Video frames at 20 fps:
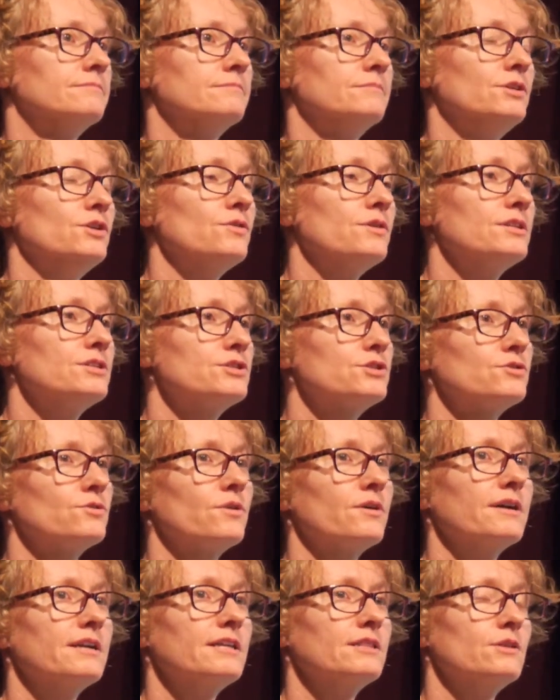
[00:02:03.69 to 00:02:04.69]
You can
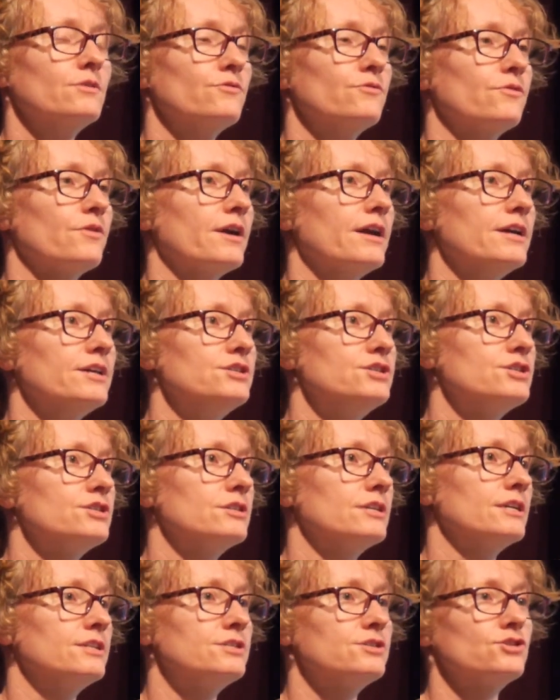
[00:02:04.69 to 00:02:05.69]
store it in the fridge.
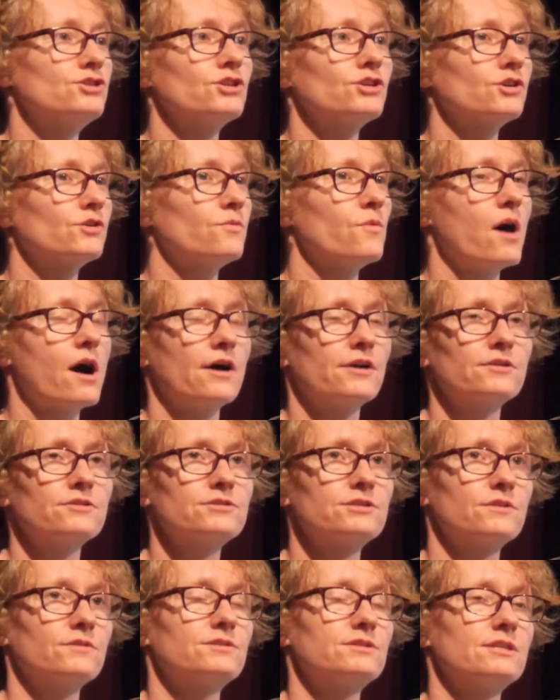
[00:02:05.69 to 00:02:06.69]
It's sugar water,
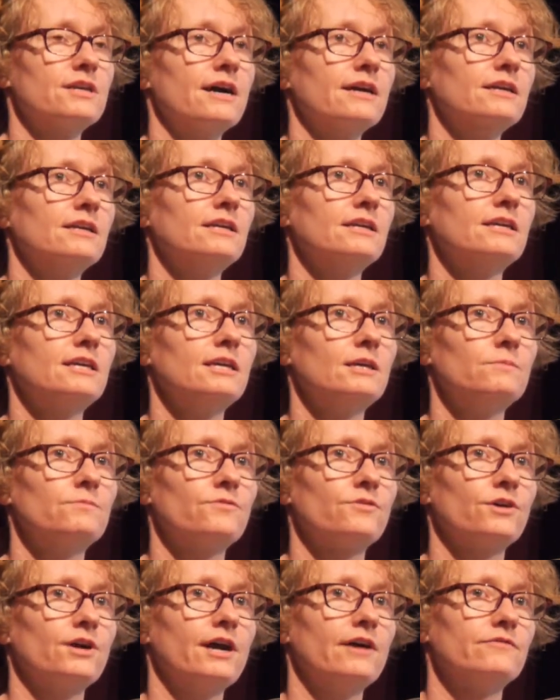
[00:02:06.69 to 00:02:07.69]
so it's not going to keep
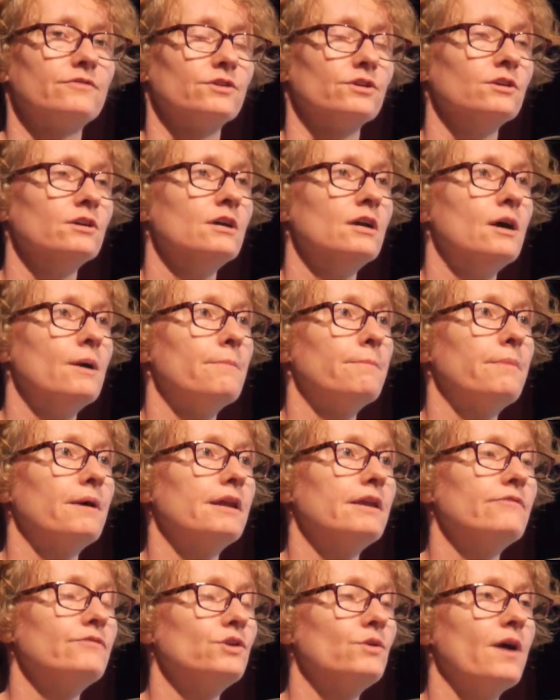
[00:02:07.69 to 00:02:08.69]
forever.
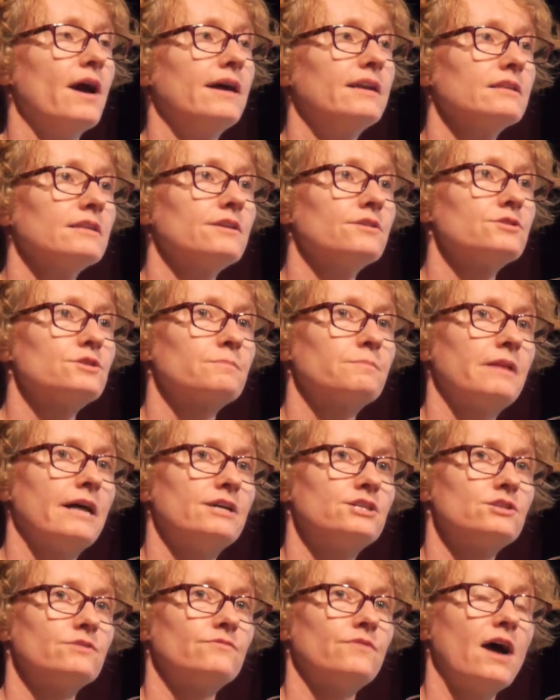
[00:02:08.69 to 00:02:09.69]
But if you add a little
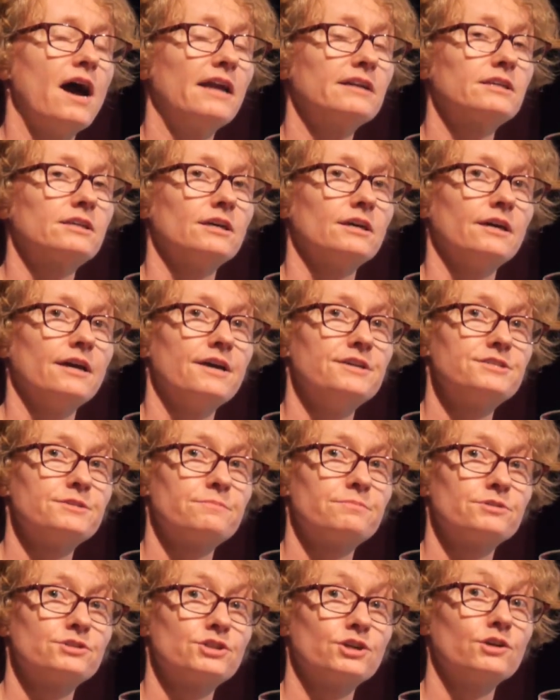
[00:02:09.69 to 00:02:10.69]
splash of vodka as a
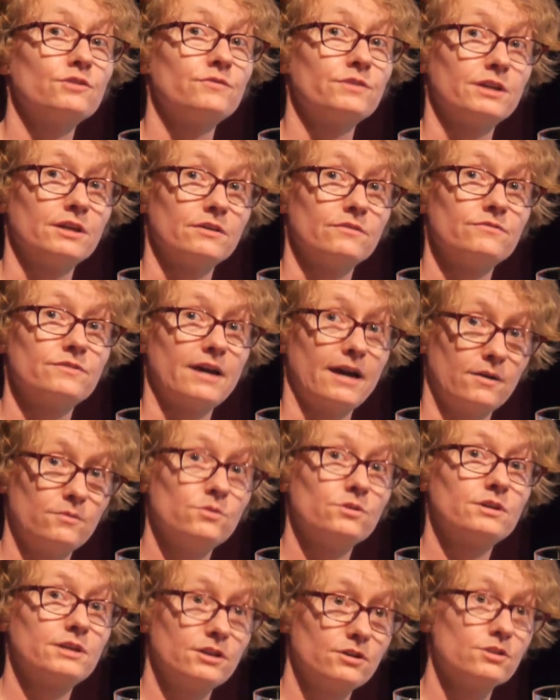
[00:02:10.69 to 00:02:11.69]
preservative, that
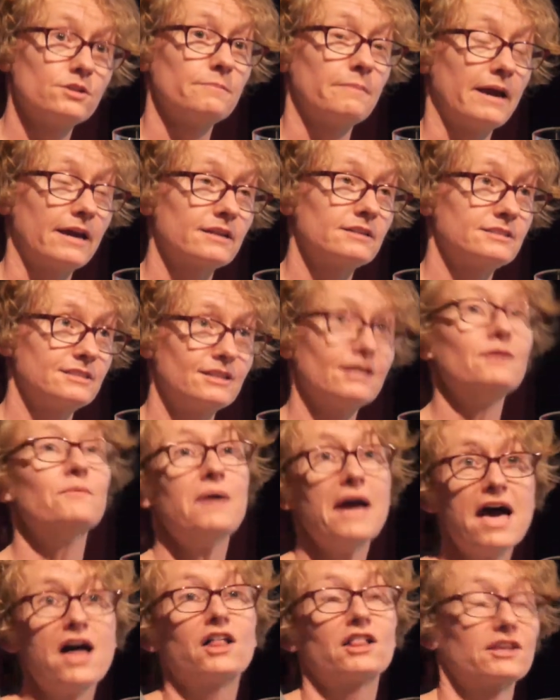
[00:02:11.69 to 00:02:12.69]
will kill the bacteria. It
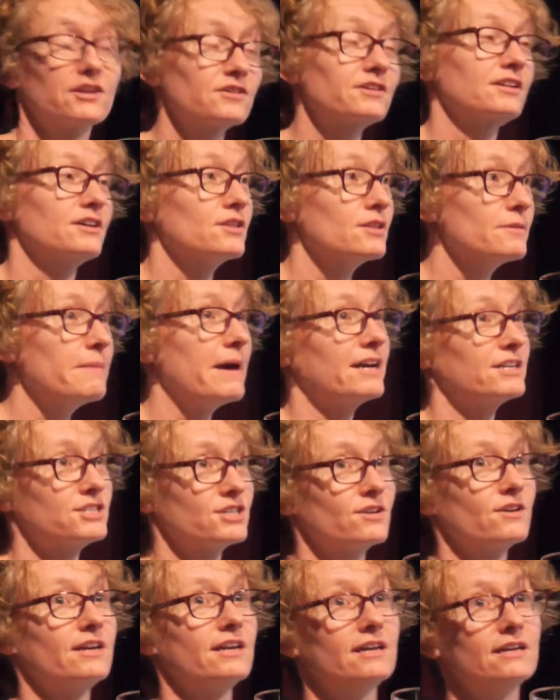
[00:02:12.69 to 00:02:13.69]
will. It'll kill the
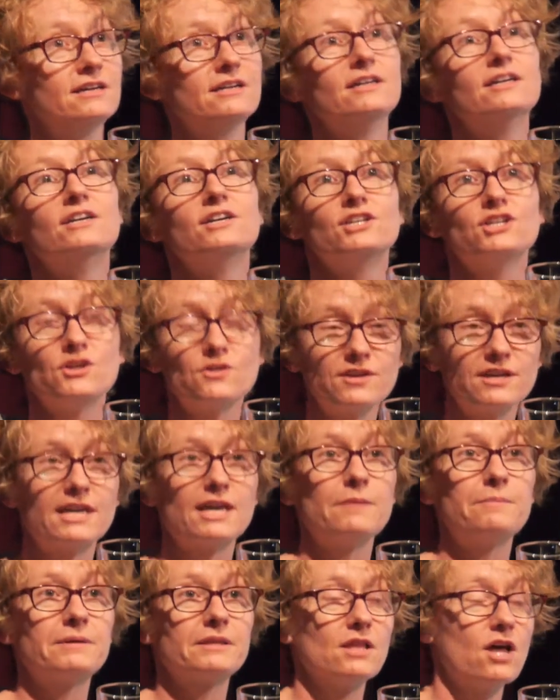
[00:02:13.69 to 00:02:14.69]
bacteria. You can
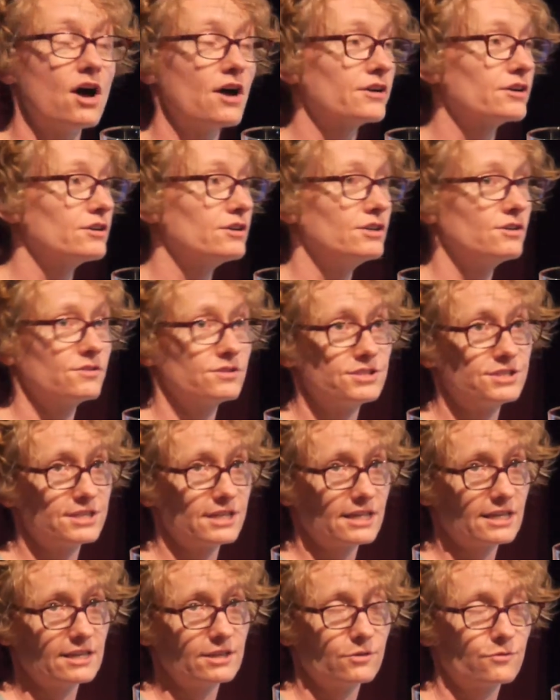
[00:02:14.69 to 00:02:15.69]
keep it longer. You can
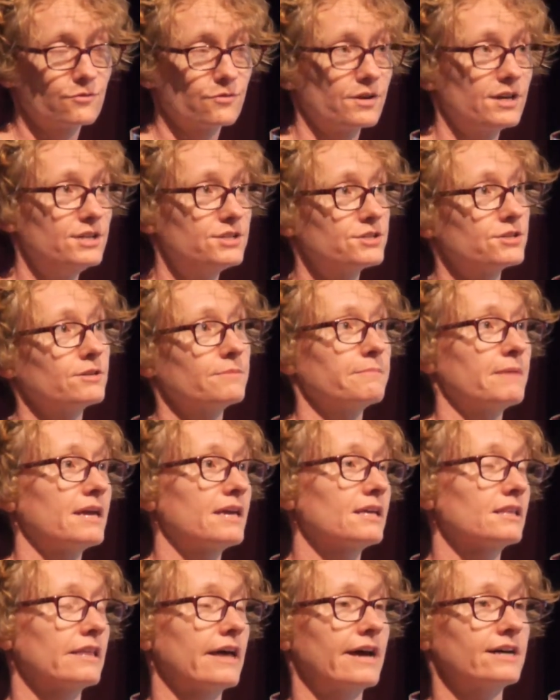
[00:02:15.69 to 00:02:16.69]
stick it in the freezer,
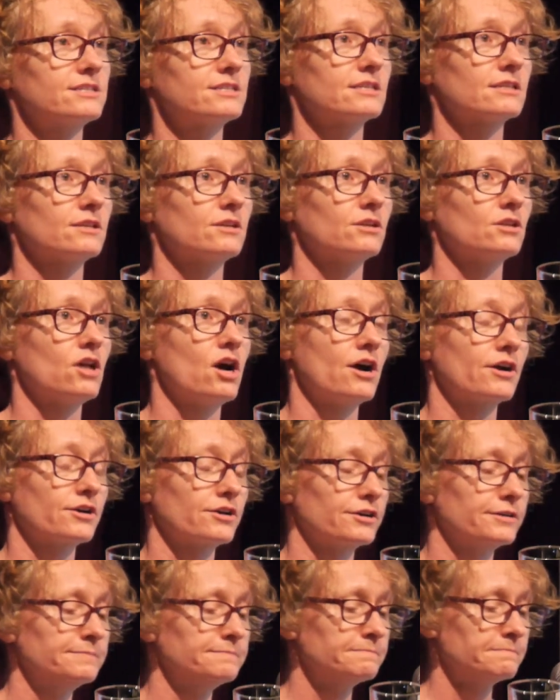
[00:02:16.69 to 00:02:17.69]
make it last a little
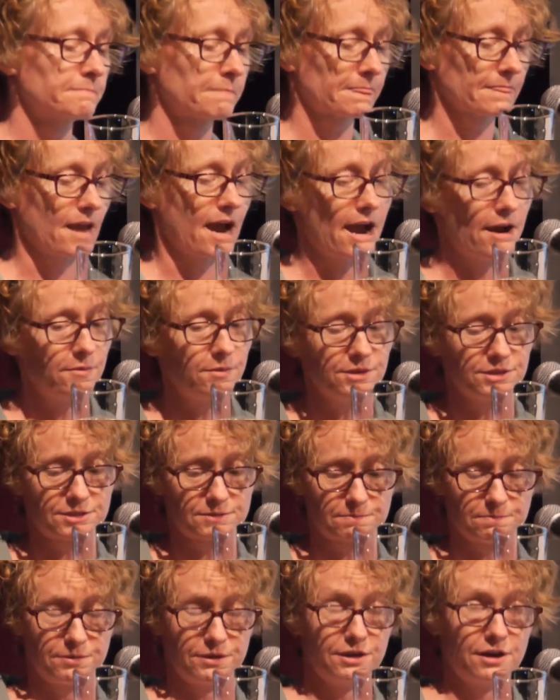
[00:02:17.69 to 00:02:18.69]
longer. I was
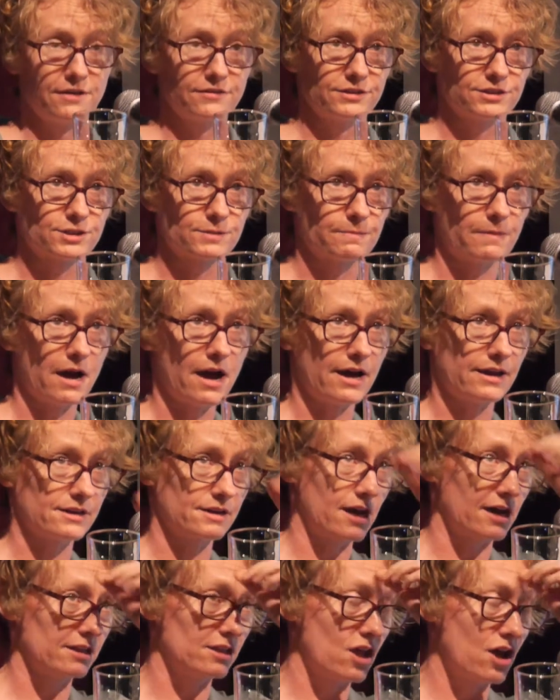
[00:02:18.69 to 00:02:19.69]
put on the spot
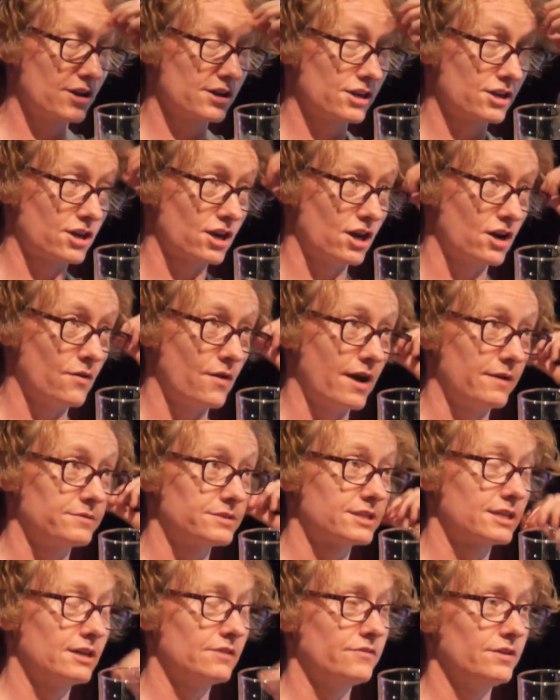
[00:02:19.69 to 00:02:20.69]
not long ago. I
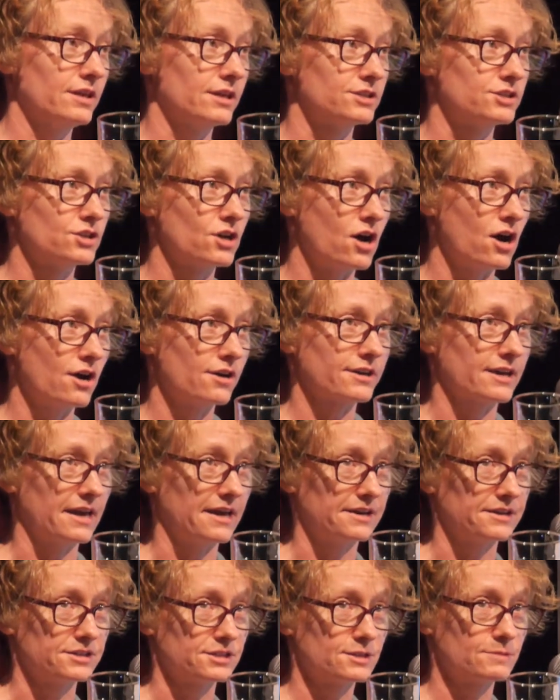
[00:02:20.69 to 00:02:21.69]
was giving a talk
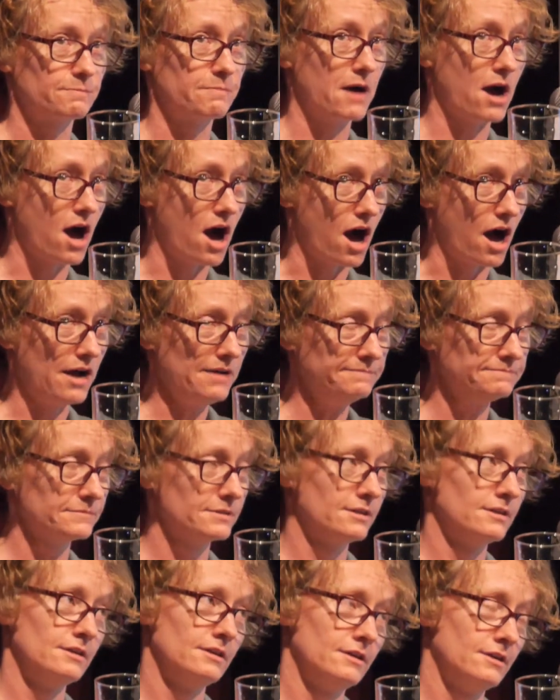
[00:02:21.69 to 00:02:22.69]
at a spa,
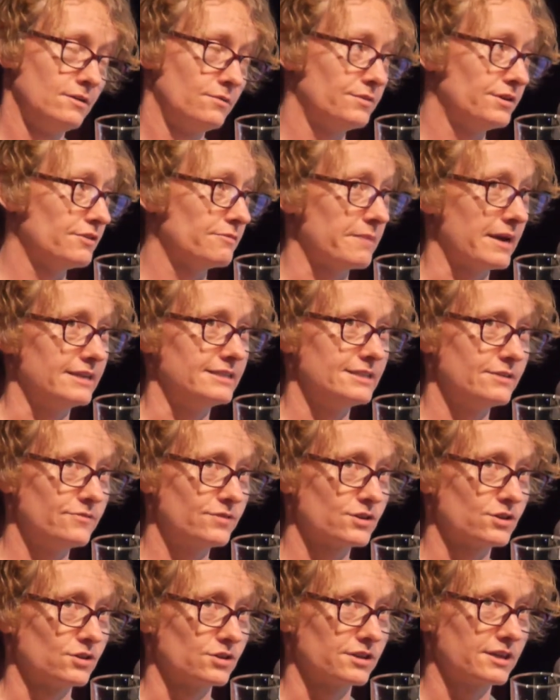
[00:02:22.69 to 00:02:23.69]
one of my
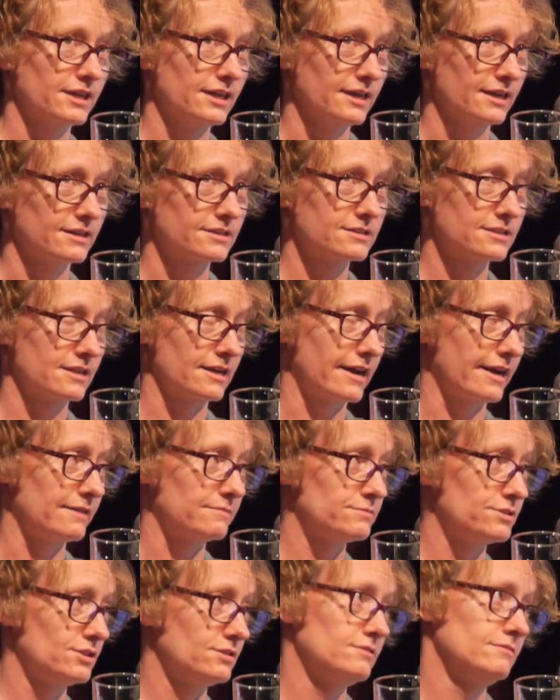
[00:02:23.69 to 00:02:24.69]
difficult gigs that I
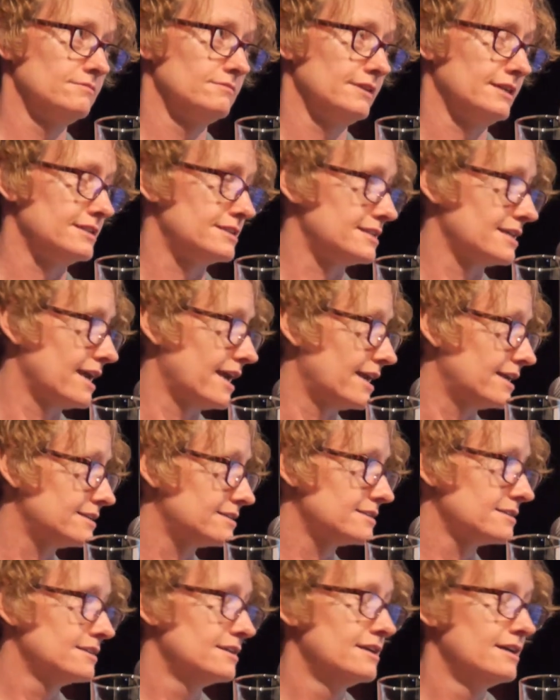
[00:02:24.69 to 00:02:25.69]
do these
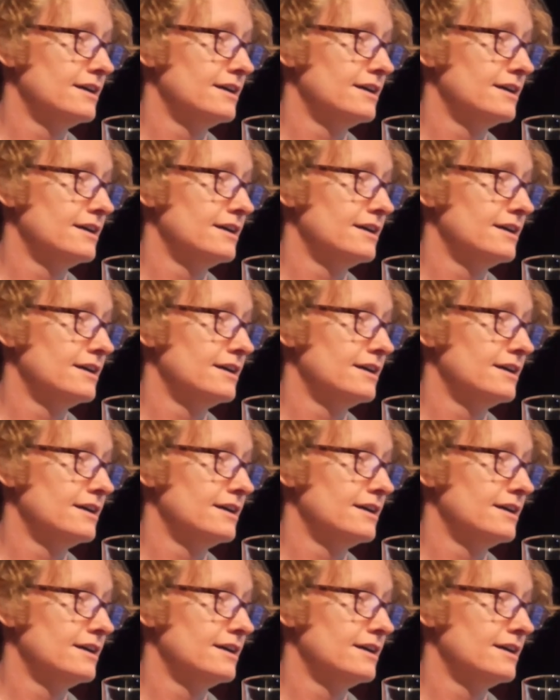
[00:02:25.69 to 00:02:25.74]
days.